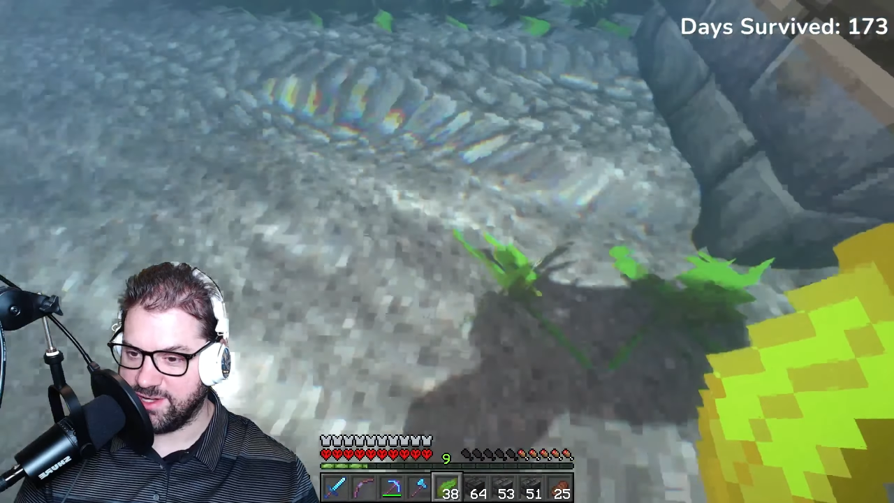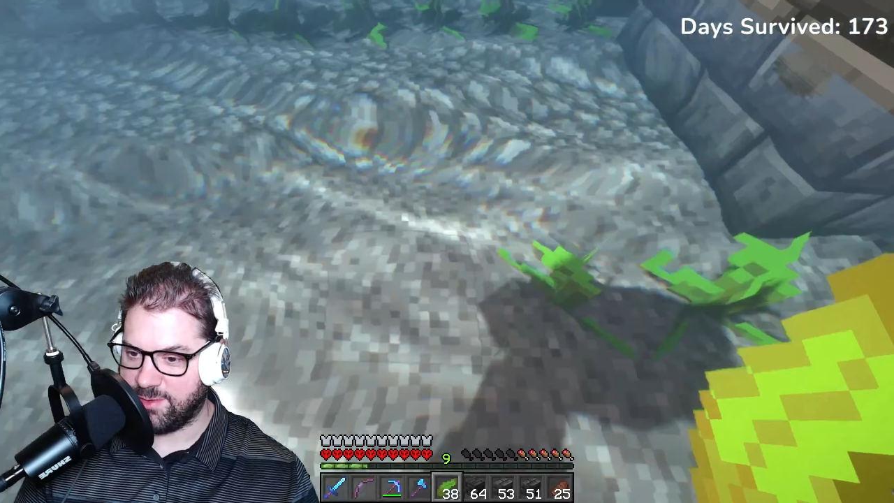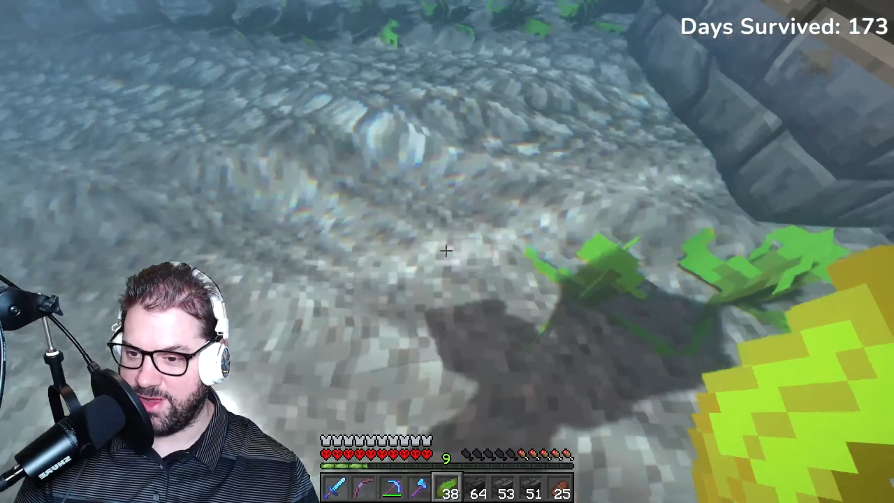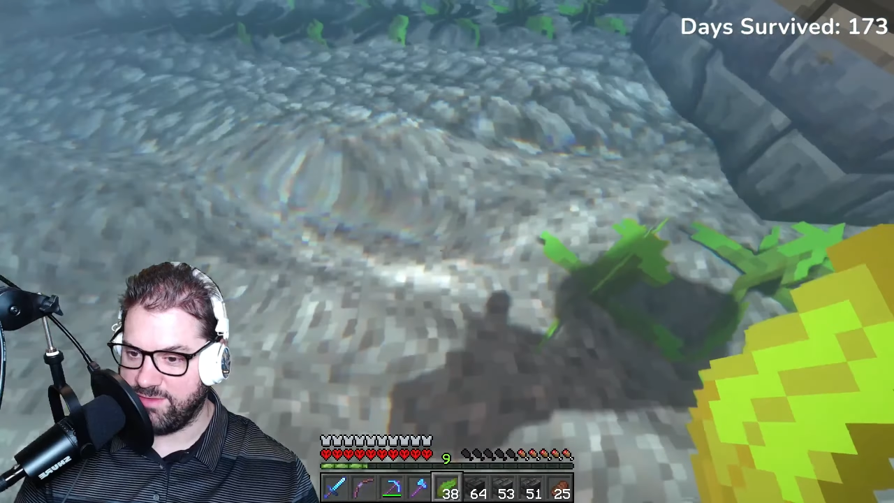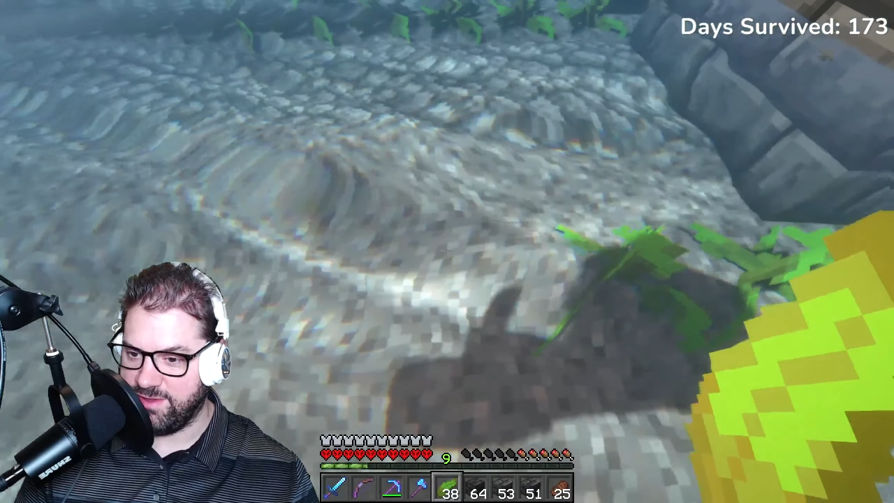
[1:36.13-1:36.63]

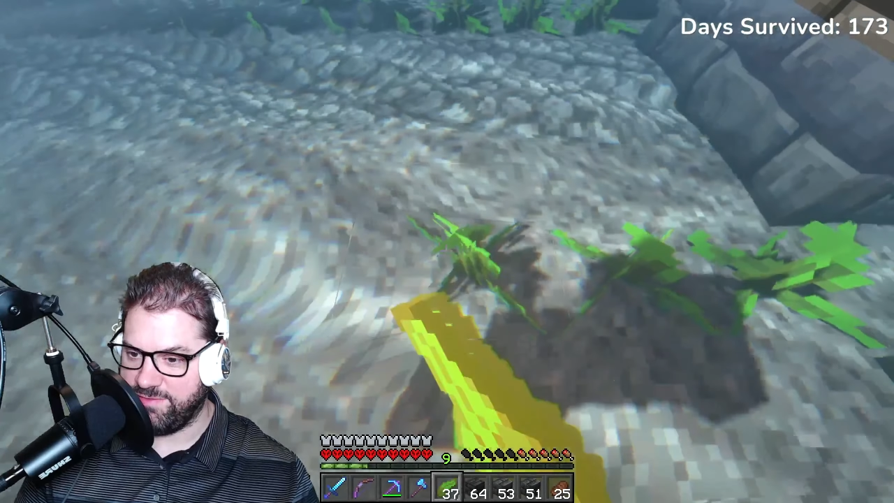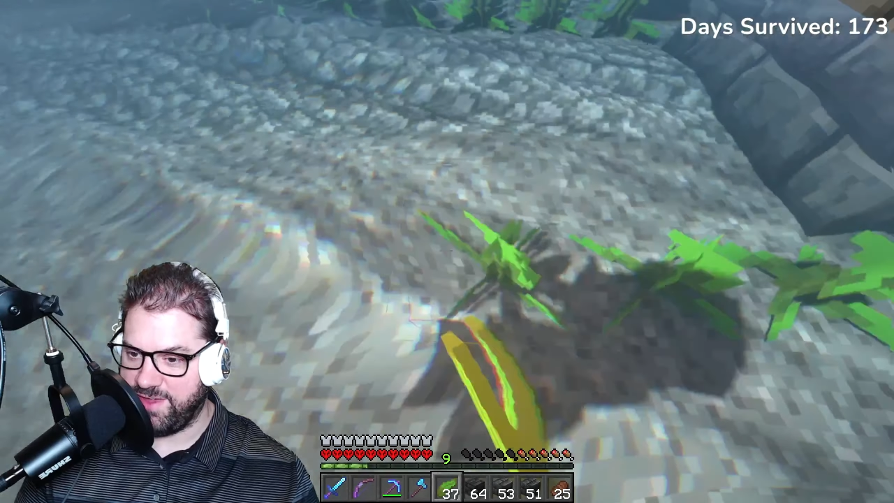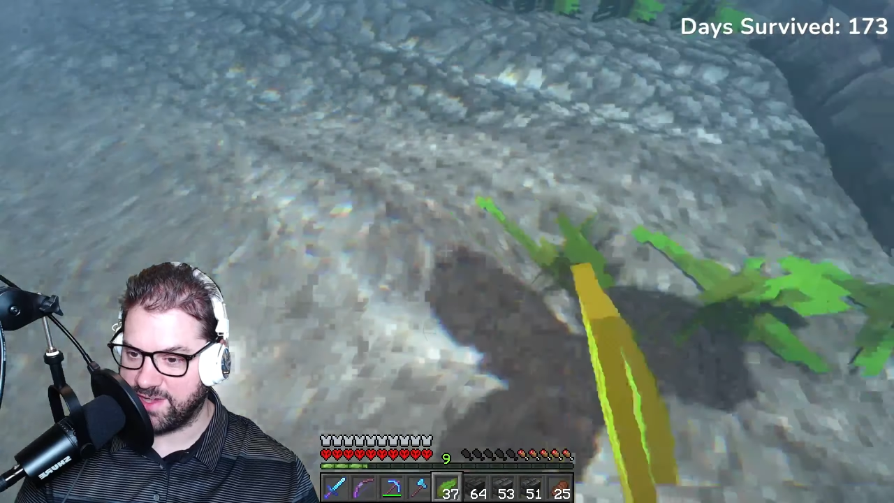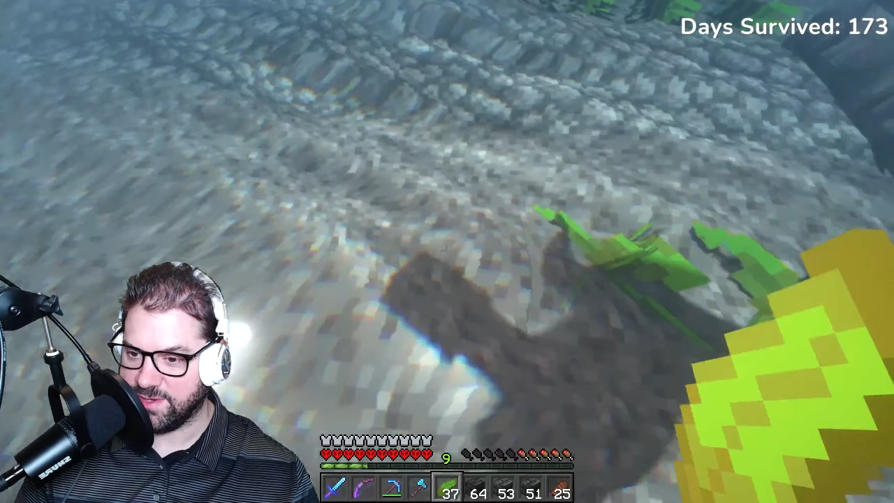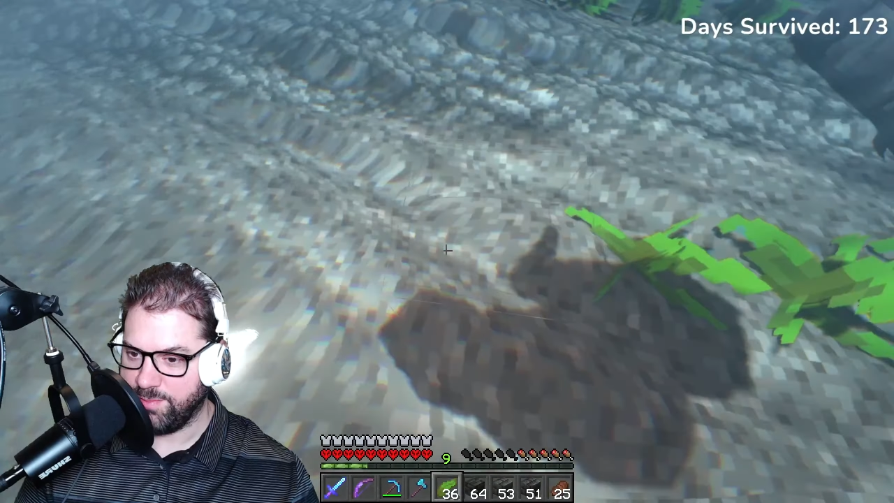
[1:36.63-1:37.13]
don't have any
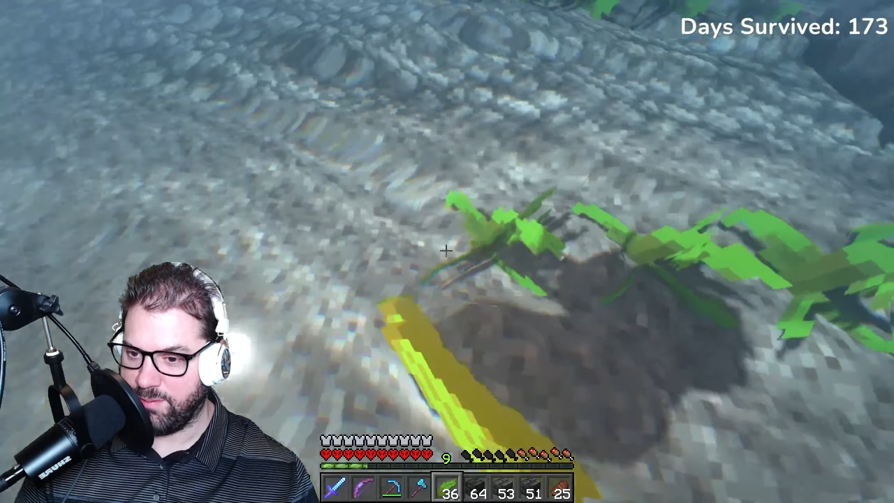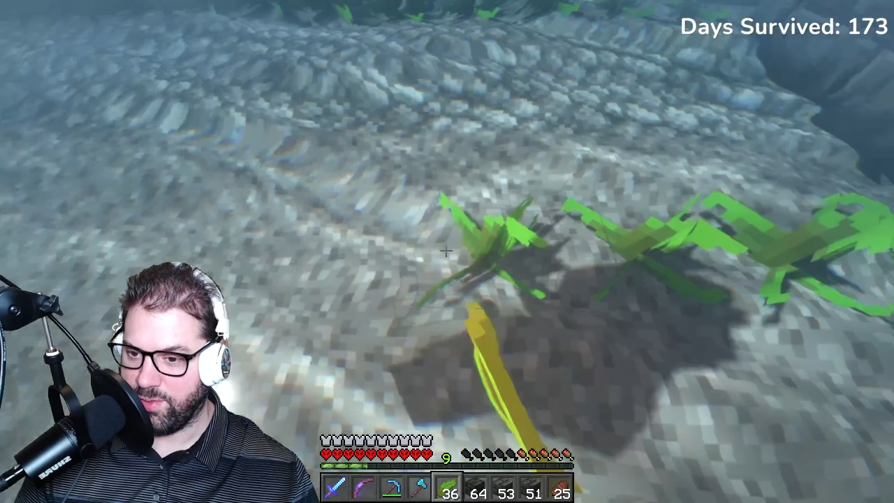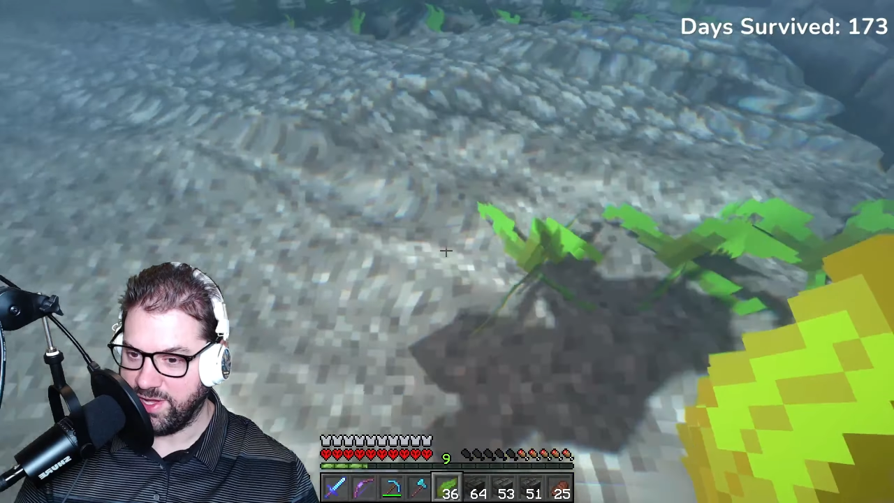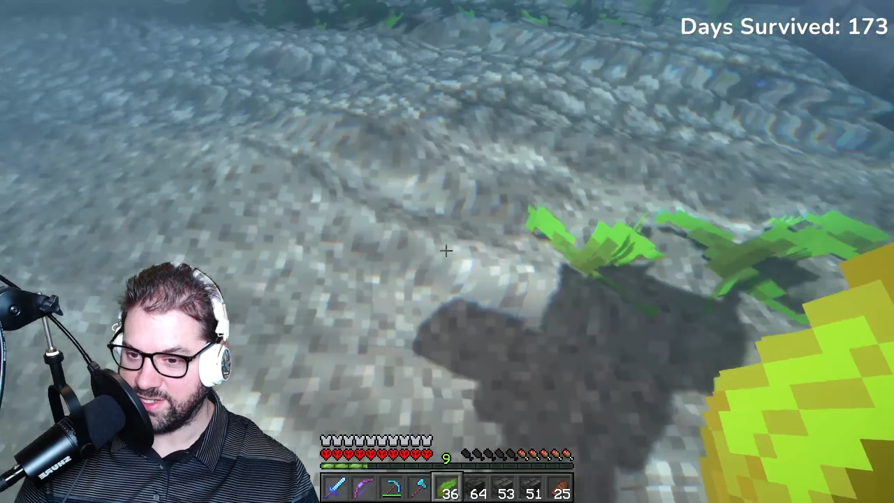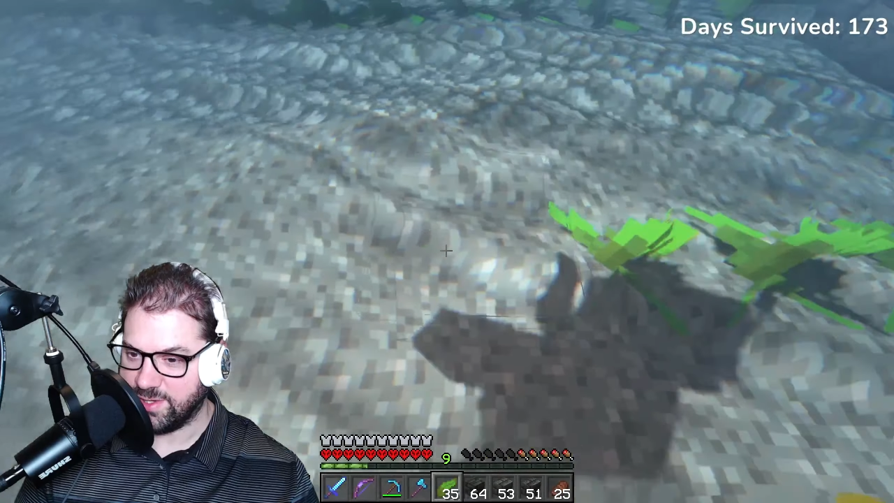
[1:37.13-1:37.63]
phantom membranes.